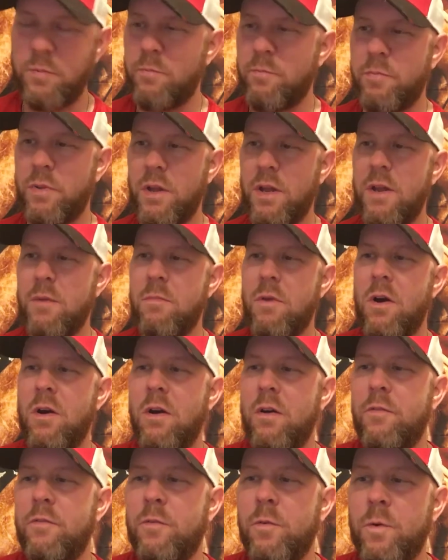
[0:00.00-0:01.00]
playing ball
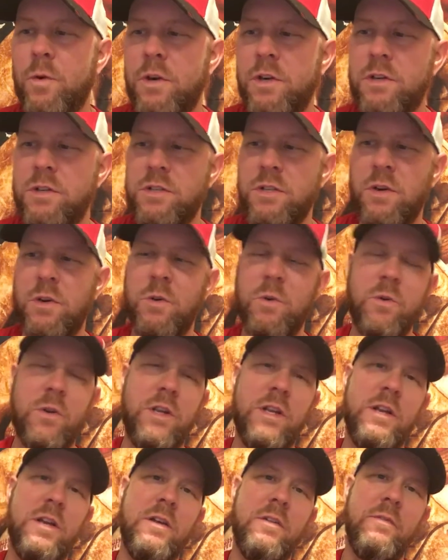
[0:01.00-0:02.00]
at four years old.
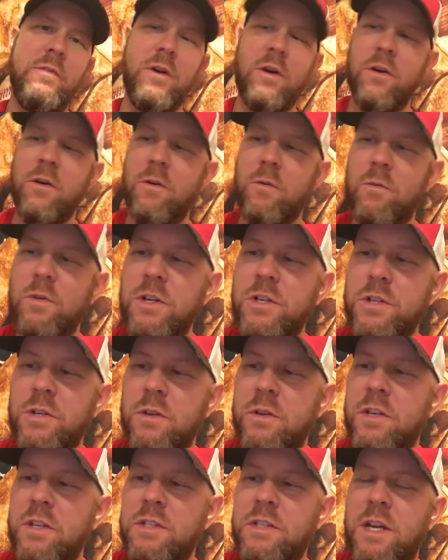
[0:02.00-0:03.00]
And the, the original,
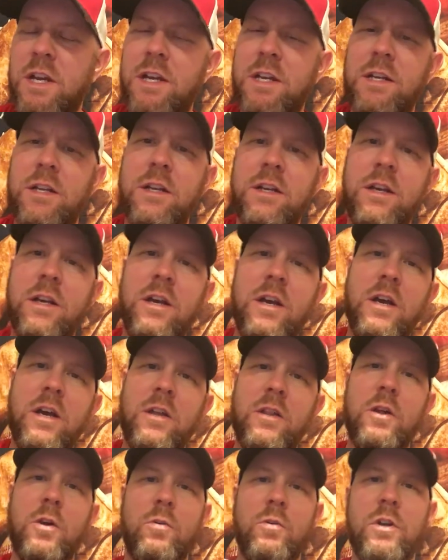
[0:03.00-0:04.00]
this ain't
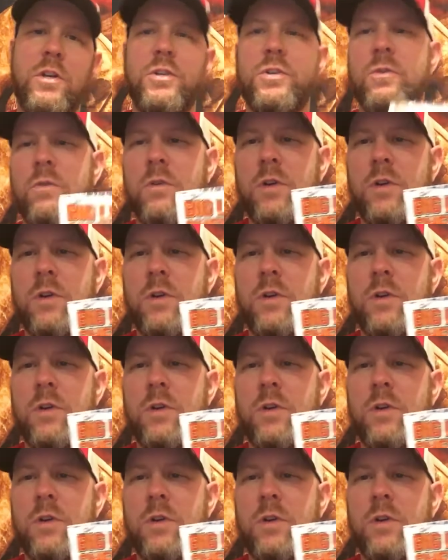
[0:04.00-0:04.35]
the original